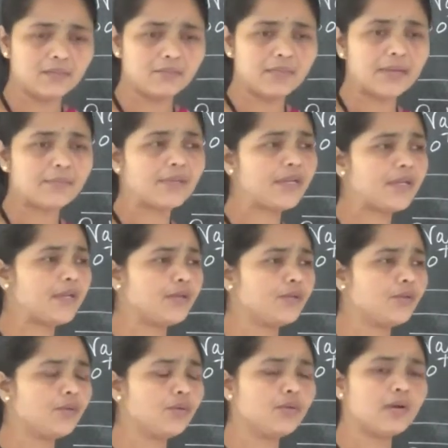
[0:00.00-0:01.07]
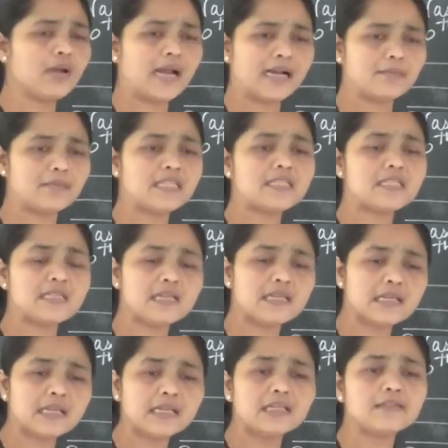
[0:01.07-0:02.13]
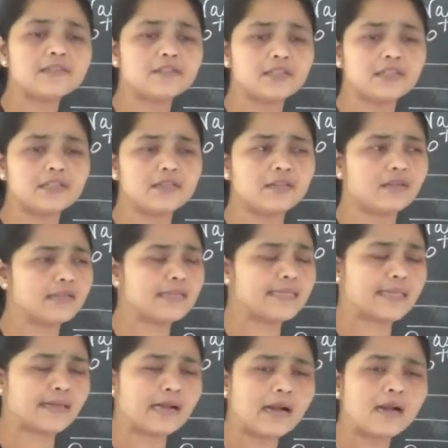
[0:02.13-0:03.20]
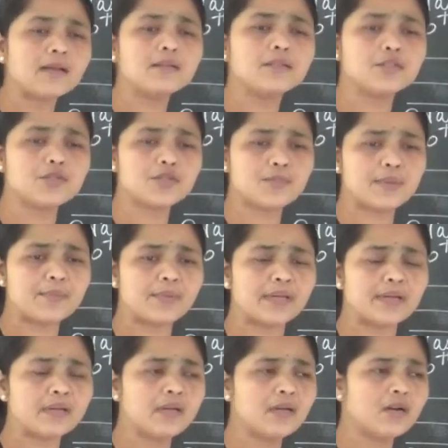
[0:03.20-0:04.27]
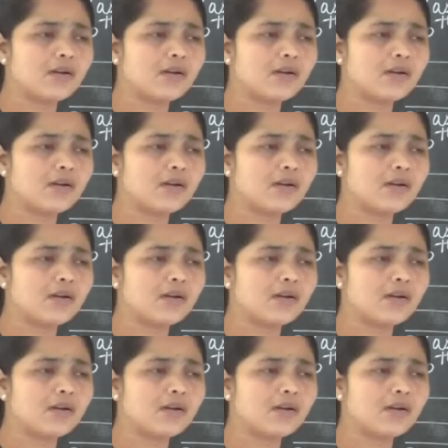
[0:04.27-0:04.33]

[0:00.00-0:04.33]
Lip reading: maybe you had been seen it in Saka newspaper.